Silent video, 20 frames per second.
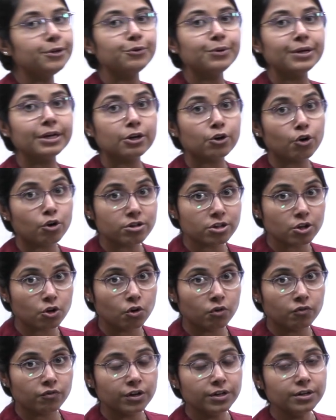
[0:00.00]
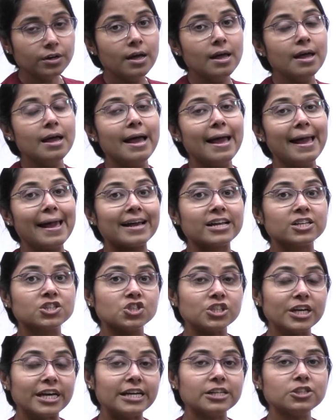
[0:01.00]
during crossing over,
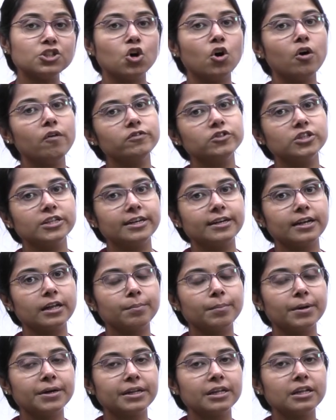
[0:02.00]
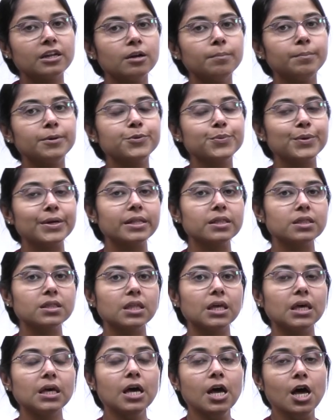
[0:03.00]
exchange of genetic material between
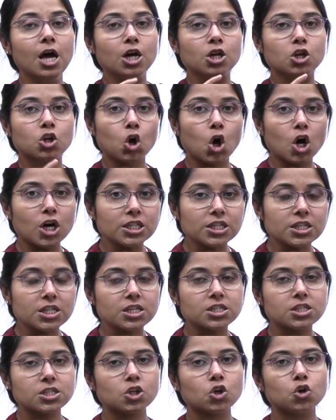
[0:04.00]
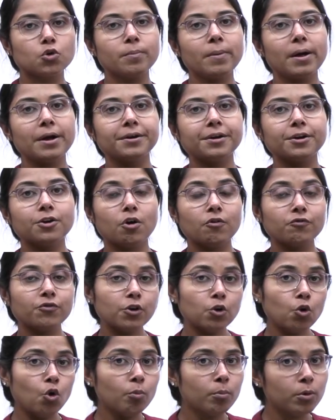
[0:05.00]
the non-sister chromatid of
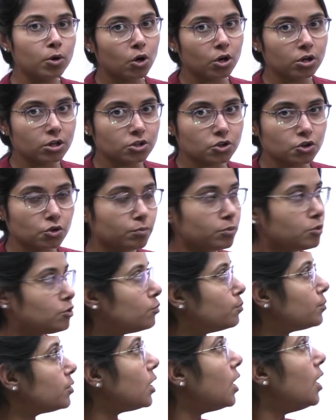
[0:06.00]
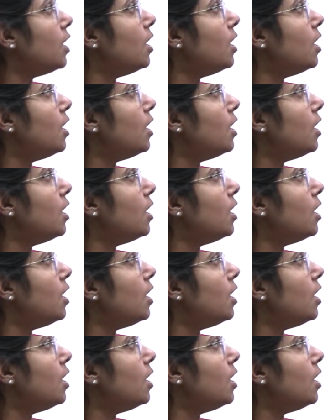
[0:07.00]
your homologous chromosomes.